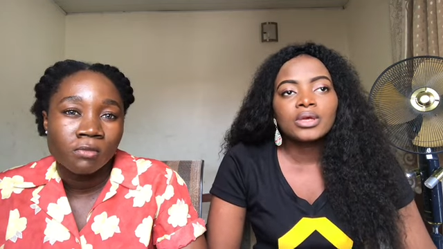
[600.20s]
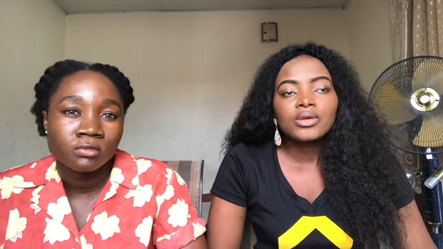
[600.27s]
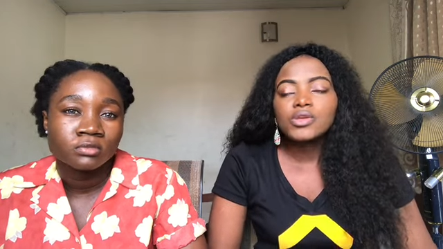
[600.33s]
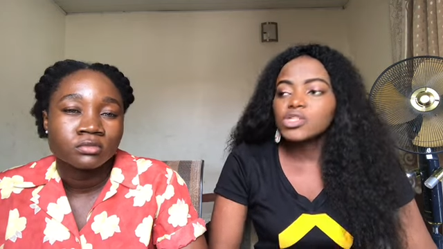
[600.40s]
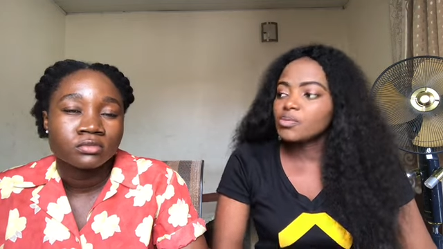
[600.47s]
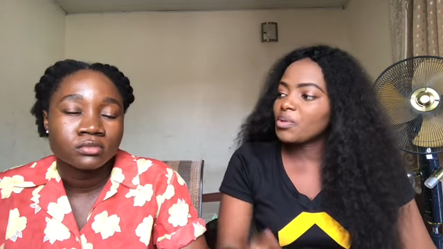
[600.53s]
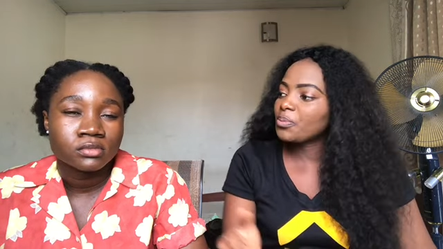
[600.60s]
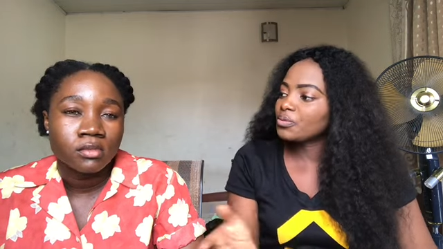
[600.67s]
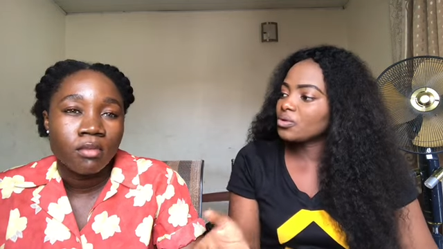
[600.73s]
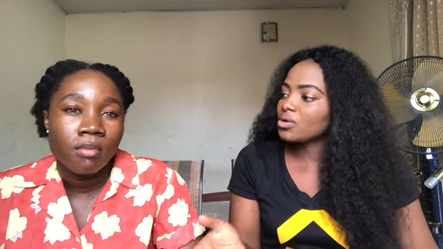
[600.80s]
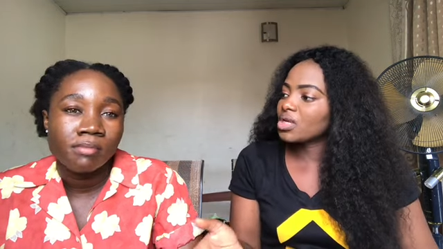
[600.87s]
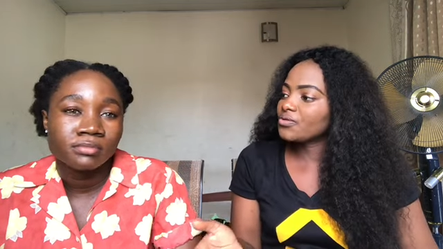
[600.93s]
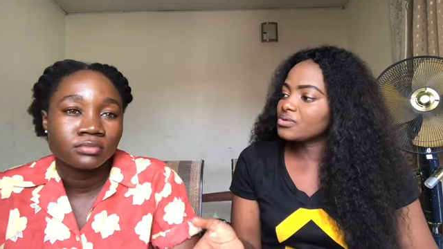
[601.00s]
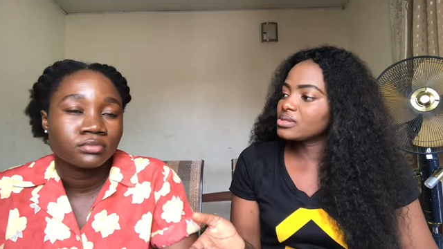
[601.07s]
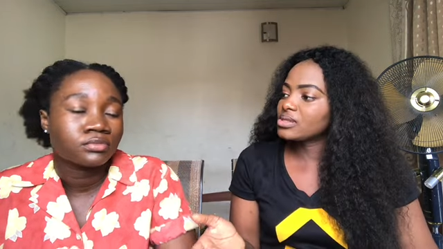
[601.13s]
Speaker 1: you see people don't
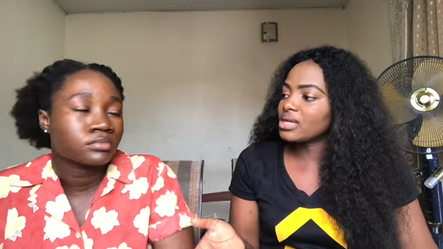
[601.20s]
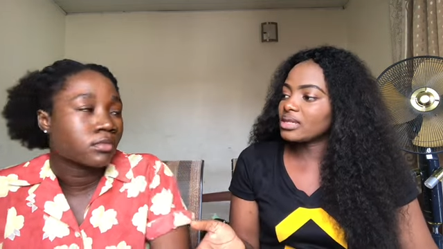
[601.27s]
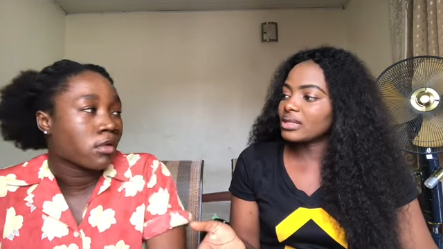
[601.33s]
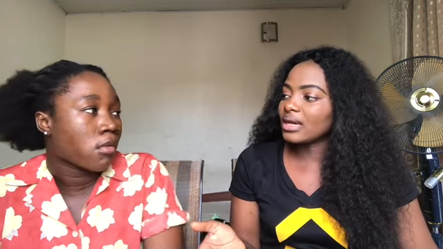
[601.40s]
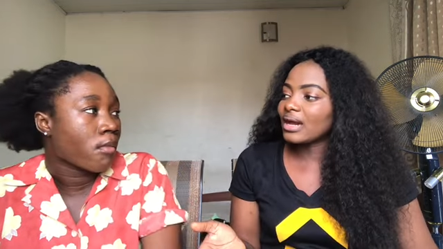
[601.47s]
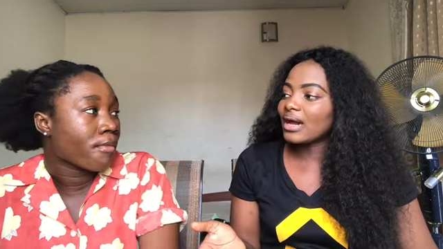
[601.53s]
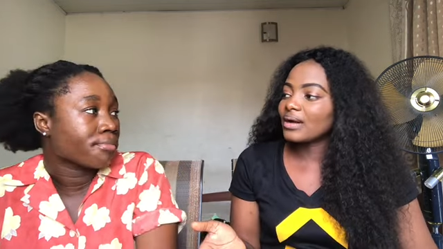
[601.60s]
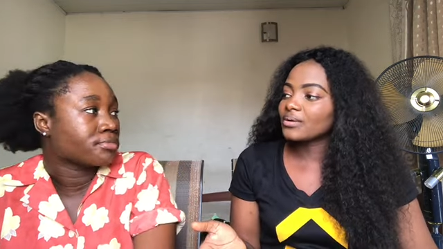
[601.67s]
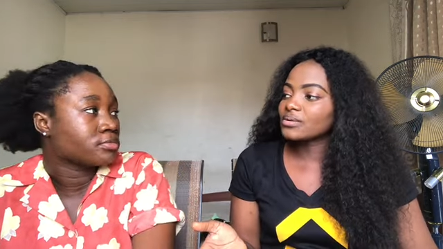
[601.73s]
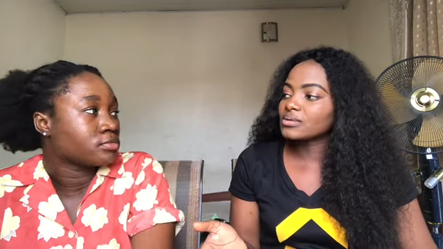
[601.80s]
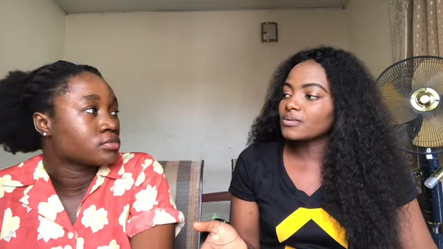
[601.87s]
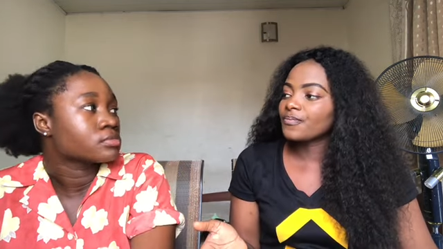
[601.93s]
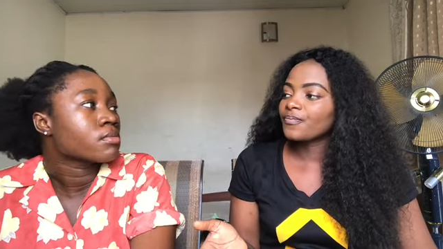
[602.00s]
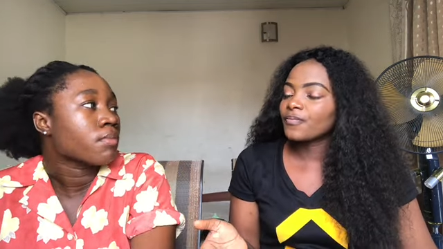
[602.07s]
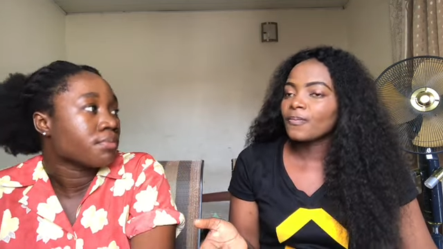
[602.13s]
even stay in their house
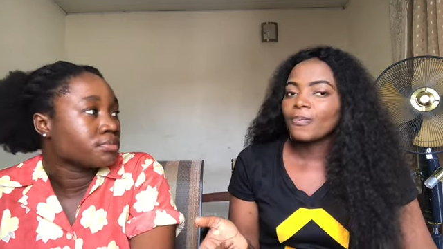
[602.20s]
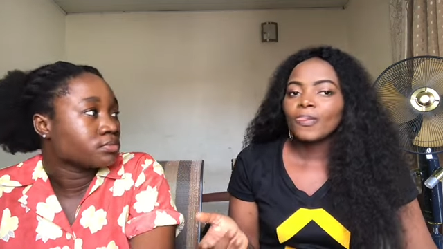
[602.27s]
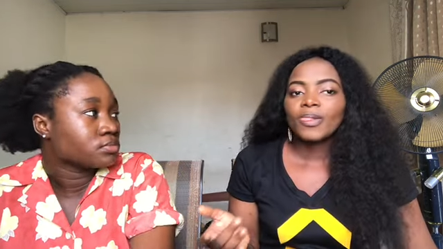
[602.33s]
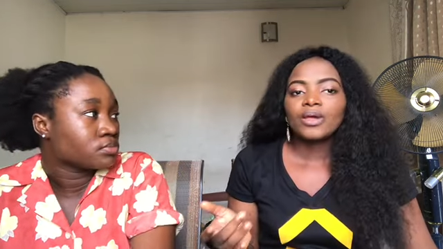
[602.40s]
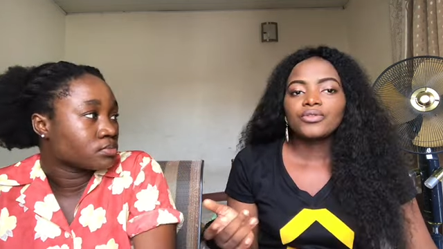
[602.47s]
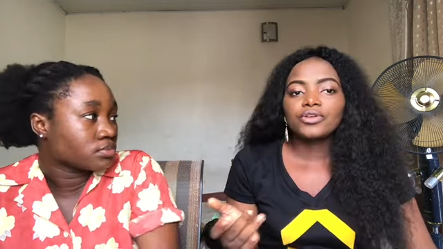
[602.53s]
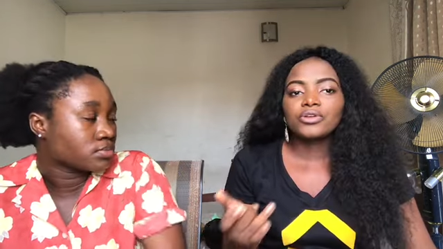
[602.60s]
mm.